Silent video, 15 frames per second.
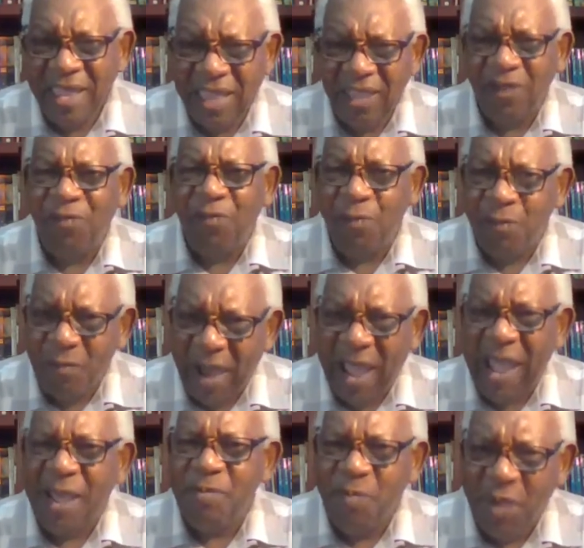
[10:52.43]
if
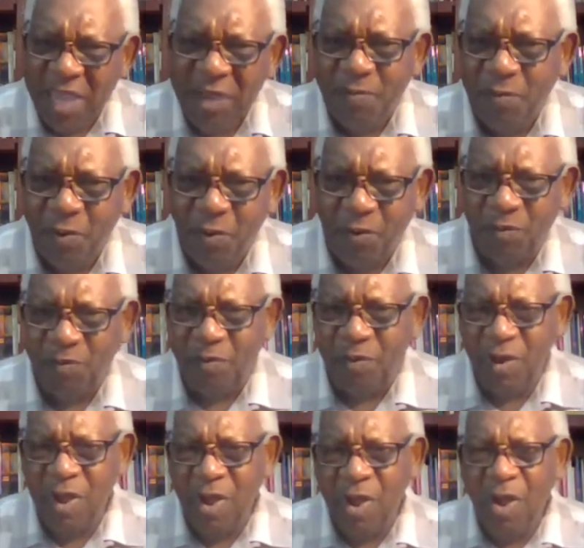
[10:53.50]
my people
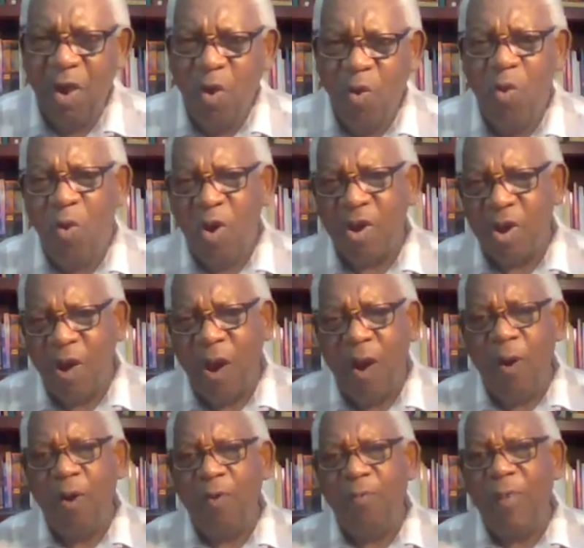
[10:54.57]
who are
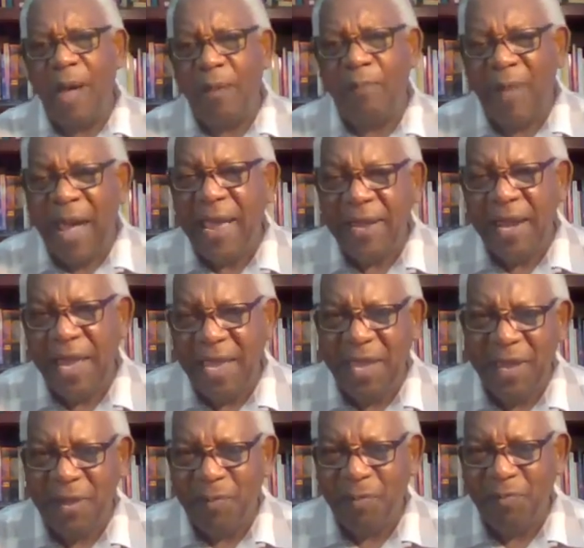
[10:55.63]
called by my
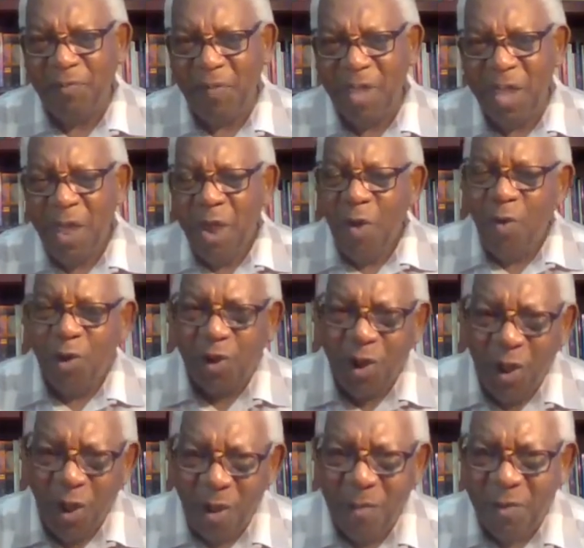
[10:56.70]
name would
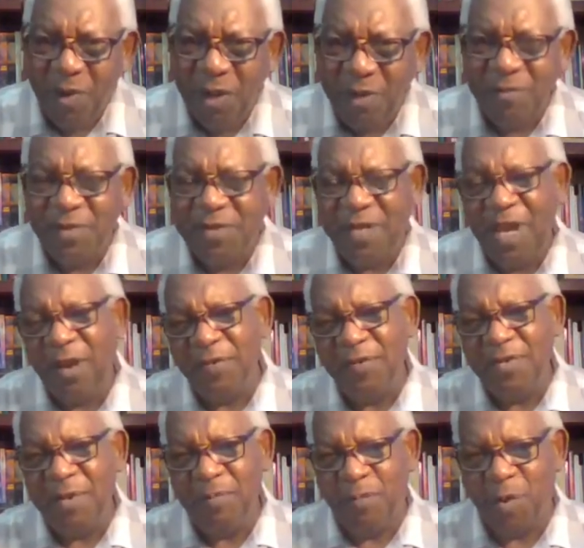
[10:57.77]
humble
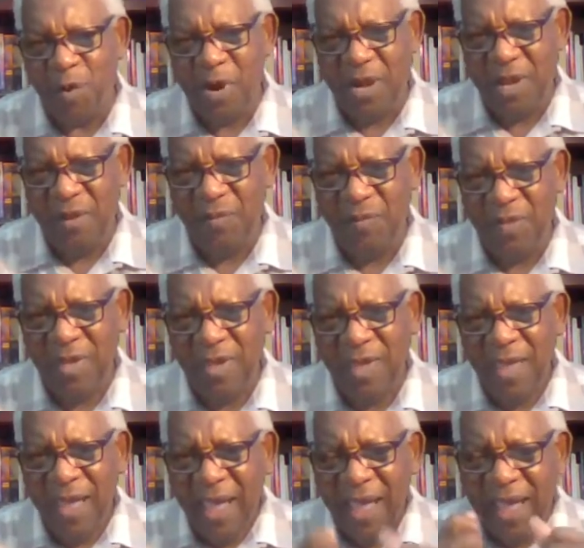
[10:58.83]
themselves and pray
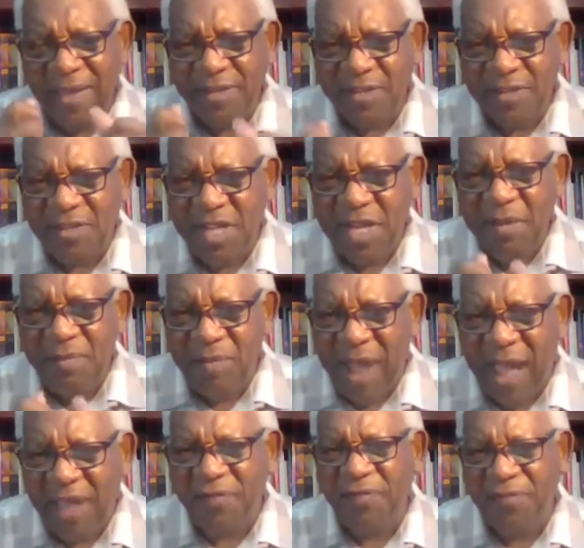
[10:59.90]
and seek my